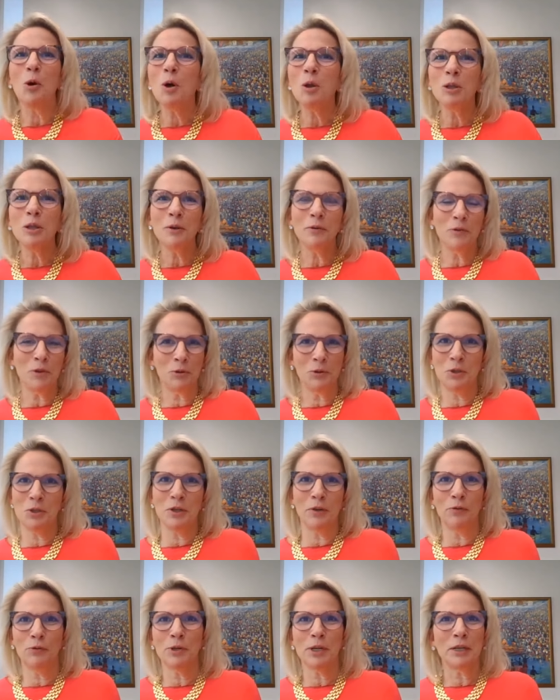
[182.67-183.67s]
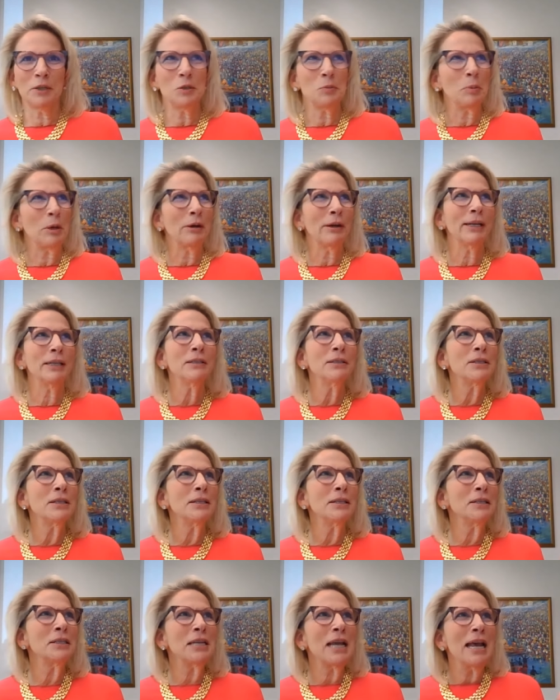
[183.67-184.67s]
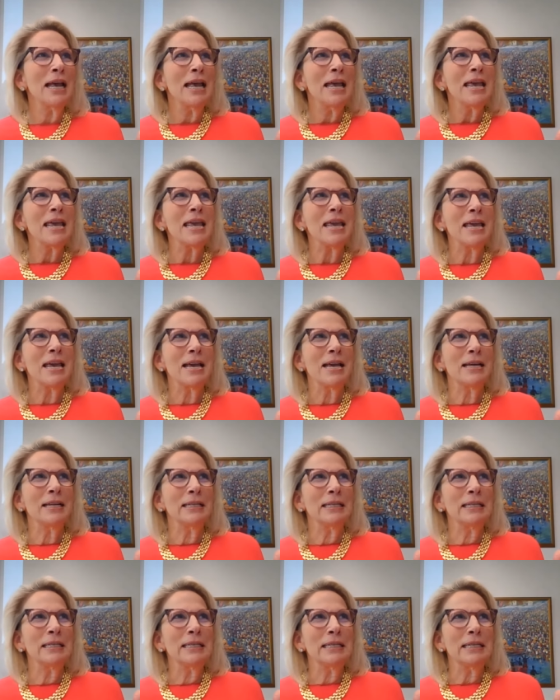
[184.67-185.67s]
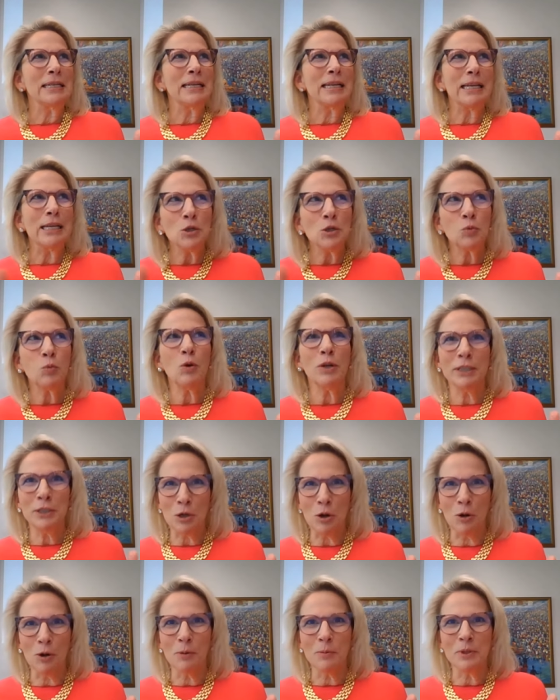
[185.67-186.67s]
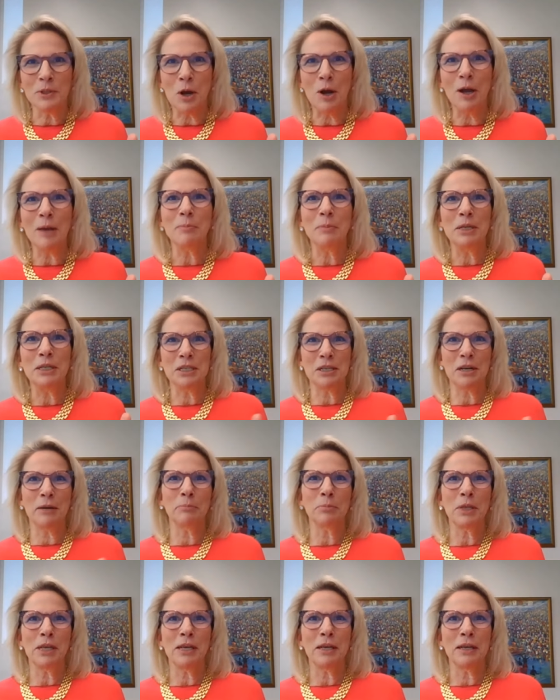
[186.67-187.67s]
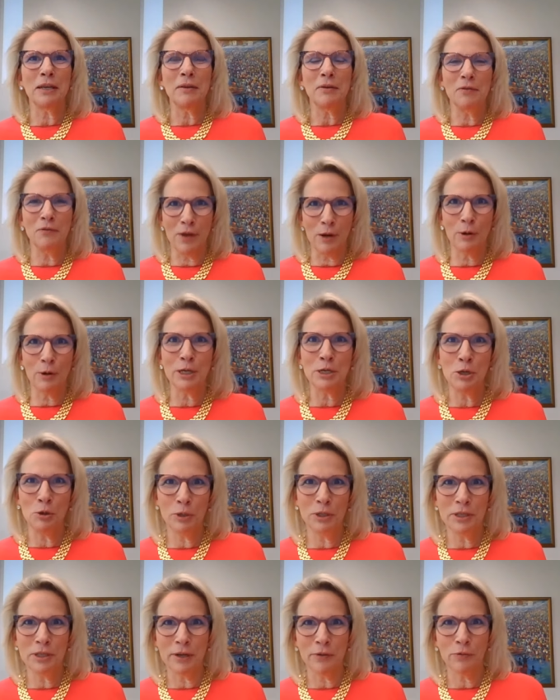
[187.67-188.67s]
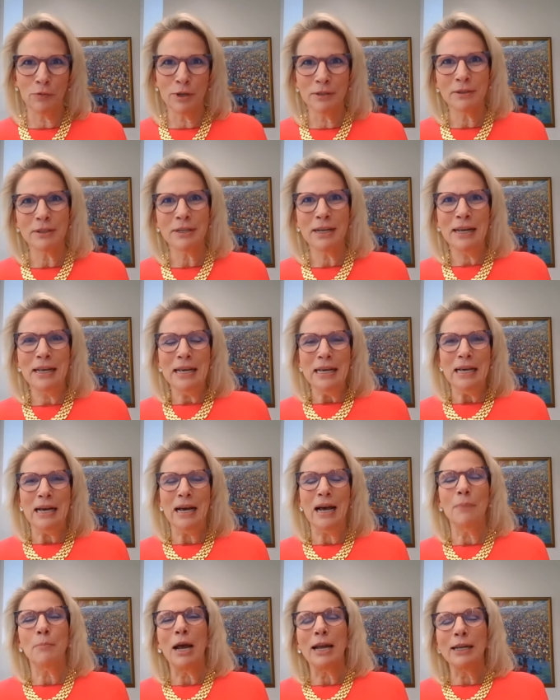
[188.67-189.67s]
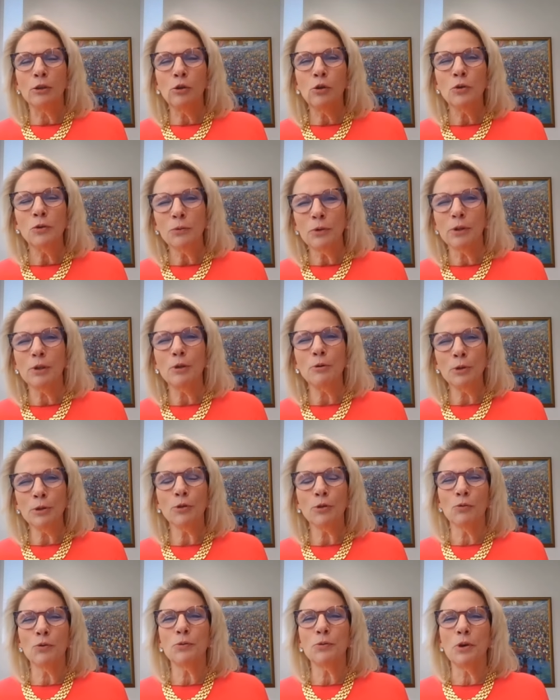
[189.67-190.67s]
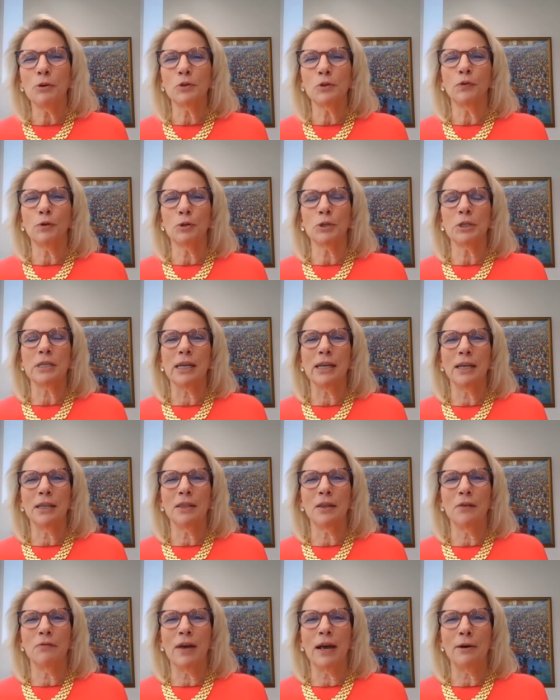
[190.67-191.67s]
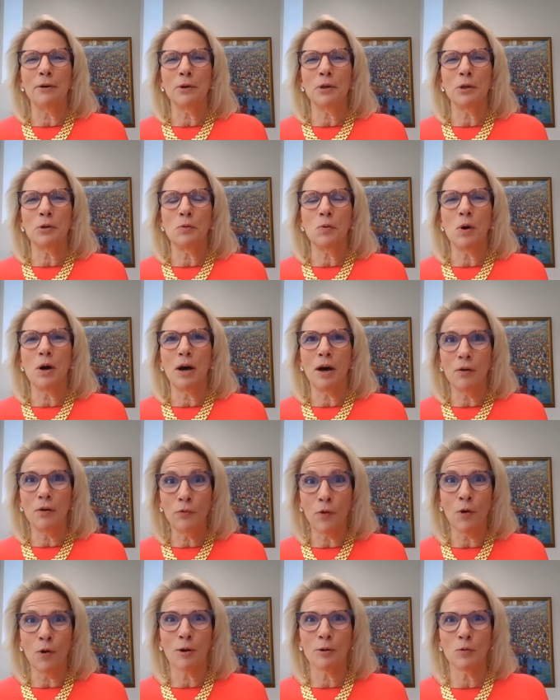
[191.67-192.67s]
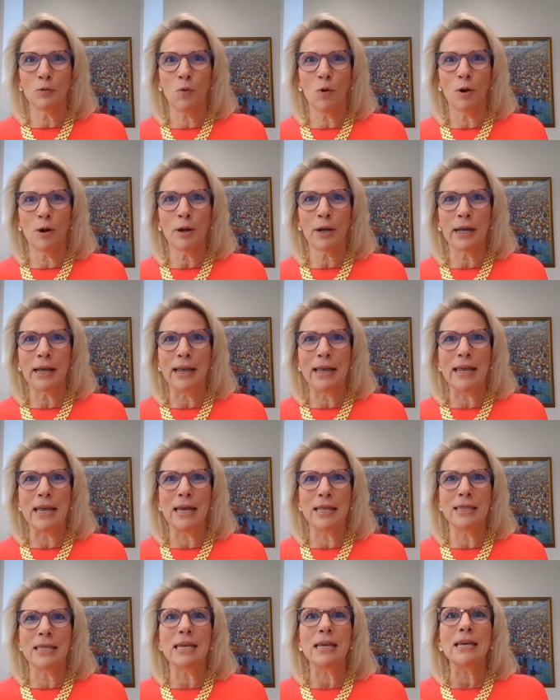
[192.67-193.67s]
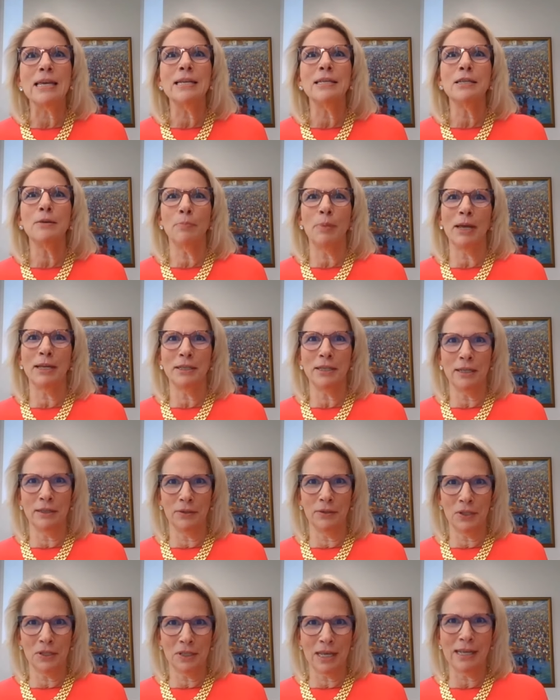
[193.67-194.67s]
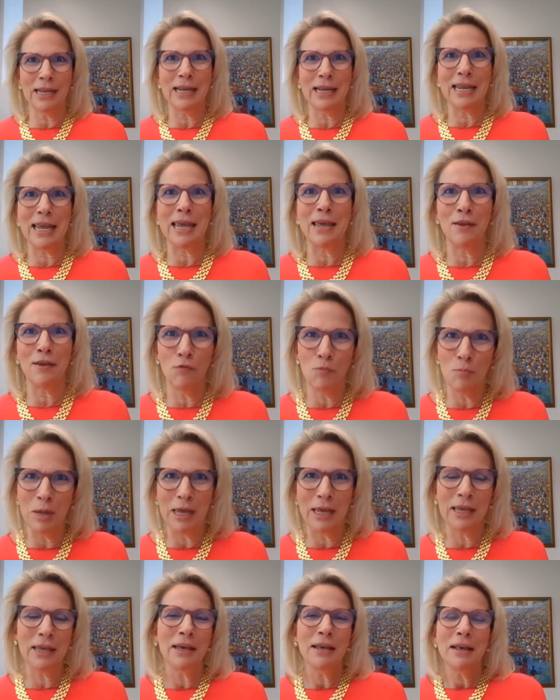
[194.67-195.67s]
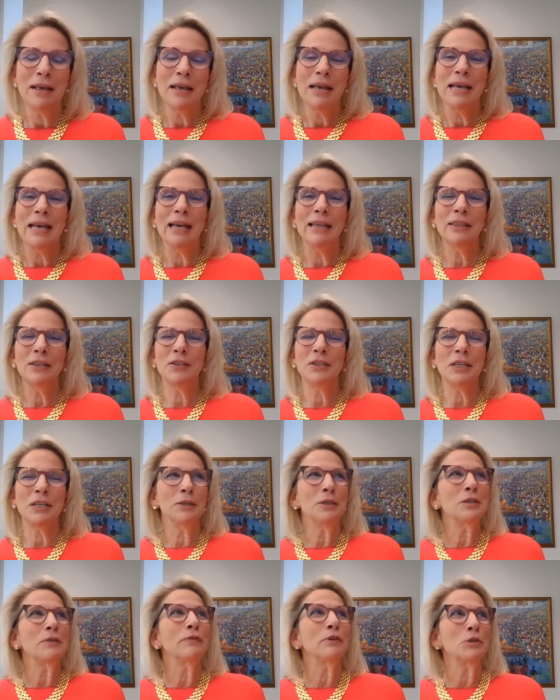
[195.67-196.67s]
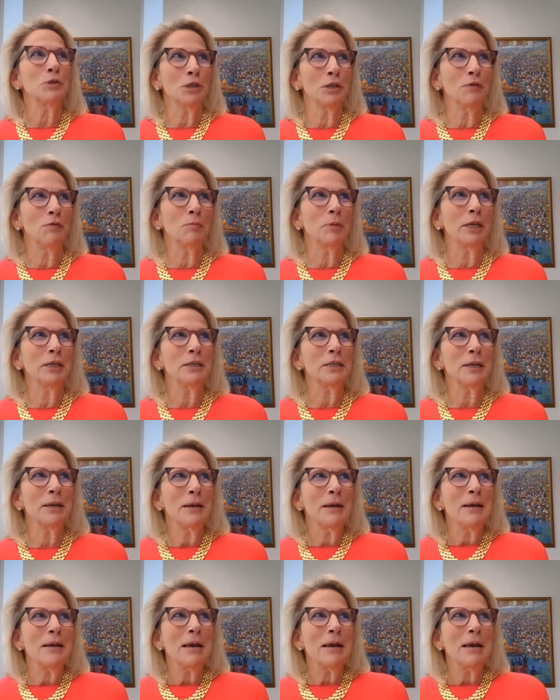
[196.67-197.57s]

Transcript: all of those different experiences, and each one ta- taught me something very new and different um, I learned through those firsthand the value of hard work and the independence that it gave me and the sense of achievement.